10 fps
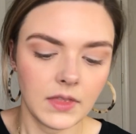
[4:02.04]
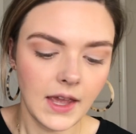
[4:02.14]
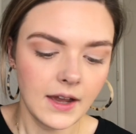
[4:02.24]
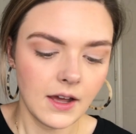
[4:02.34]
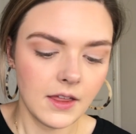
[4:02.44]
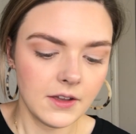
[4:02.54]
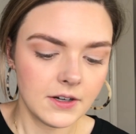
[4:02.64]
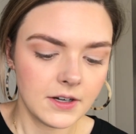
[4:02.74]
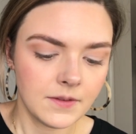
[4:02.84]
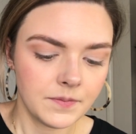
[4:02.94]
That
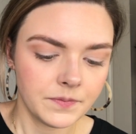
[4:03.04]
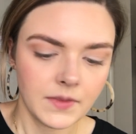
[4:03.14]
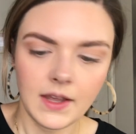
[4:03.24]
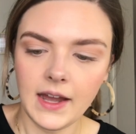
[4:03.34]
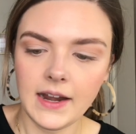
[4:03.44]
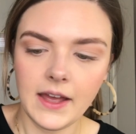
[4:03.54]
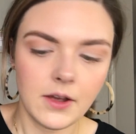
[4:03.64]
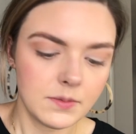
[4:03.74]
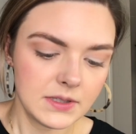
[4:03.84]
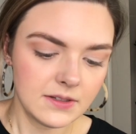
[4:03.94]
color kind of
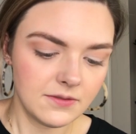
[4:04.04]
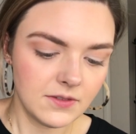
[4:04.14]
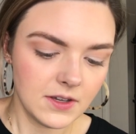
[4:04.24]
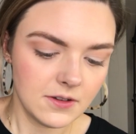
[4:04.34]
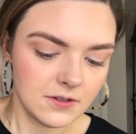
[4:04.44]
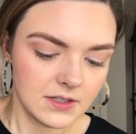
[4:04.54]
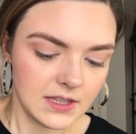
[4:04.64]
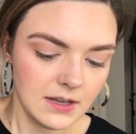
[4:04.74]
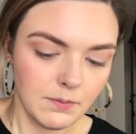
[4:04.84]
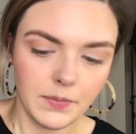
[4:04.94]
helps diffuse
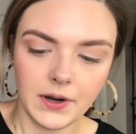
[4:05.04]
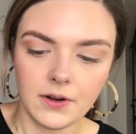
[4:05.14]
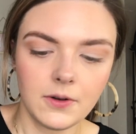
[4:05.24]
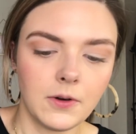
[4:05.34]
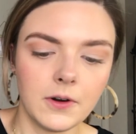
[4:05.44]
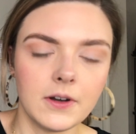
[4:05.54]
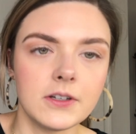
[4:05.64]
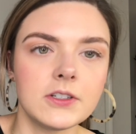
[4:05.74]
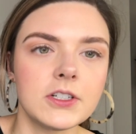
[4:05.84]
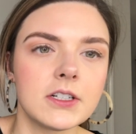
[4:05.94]
the burnt
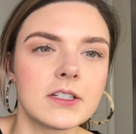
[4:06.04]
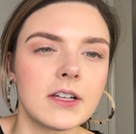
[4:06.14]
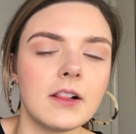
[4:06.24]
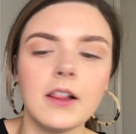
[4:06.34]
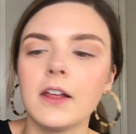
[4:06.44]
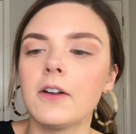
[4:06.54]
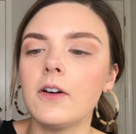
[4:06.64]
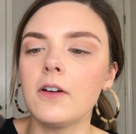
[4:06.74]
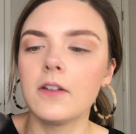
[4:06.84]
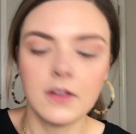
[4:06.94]
orange just a
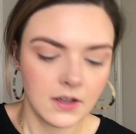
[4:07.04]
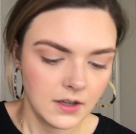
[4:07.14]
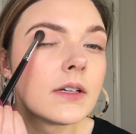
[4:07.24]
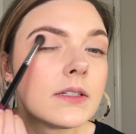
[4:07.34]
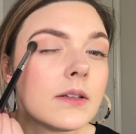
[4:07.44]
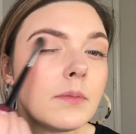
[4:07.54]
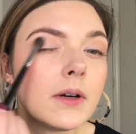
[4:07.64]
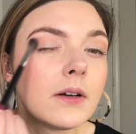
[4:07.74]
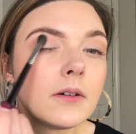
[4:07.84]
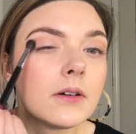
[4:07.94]
little because the
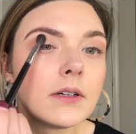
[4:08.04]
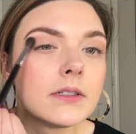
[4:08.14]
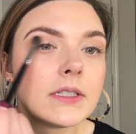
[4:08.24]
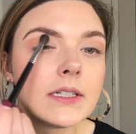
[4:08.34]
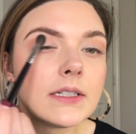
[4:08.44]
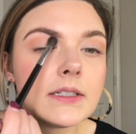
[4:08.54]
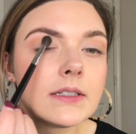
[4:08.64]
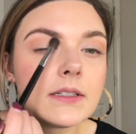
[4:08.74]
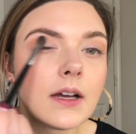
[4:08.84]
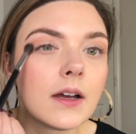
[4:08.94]
burnt orange
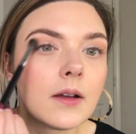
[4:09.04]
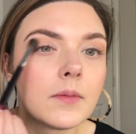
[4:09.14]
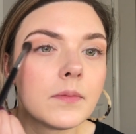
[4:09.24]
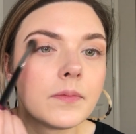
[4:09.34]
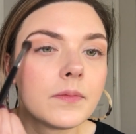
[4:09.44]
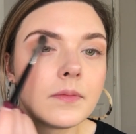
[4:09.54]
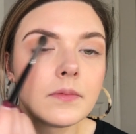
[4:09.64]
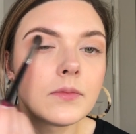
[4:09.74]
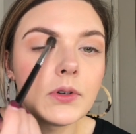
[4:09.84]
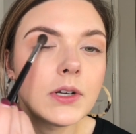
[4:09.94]
is um,
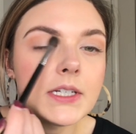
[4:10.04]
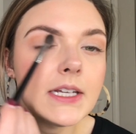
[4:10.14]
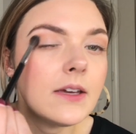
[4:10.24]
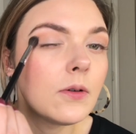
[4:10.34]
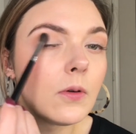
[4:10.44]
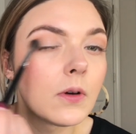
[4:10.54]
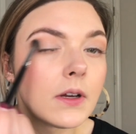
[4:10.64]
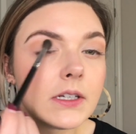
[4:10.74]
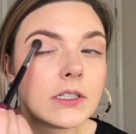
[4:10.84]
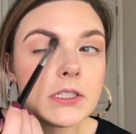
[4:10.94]
pretty
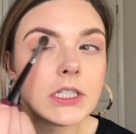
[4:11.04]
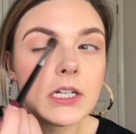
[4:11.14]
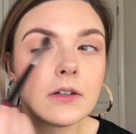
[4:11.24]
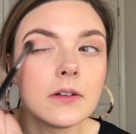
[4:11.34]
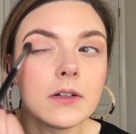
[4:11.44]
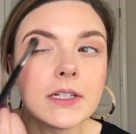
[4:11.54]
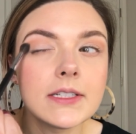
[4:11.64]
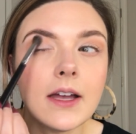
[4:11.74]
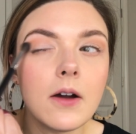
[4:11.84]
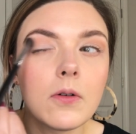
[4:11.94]
orange or it's
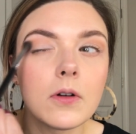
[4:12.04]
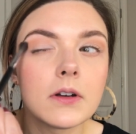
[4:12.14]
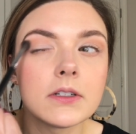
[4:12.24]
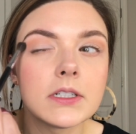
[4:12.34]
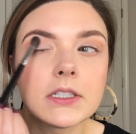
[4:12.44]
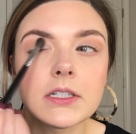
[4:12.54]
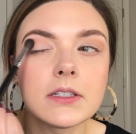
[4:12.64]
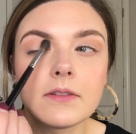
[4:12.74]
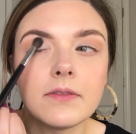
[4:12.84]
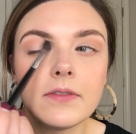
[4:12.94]
not orange it's
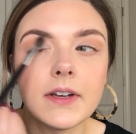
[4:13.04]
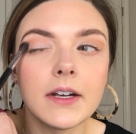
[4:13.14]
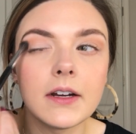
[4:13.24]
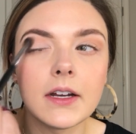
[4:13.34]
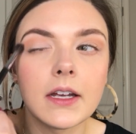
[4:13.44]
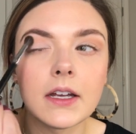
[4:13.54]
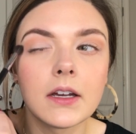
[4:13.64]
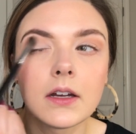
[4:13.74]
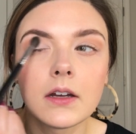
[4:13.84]
just a very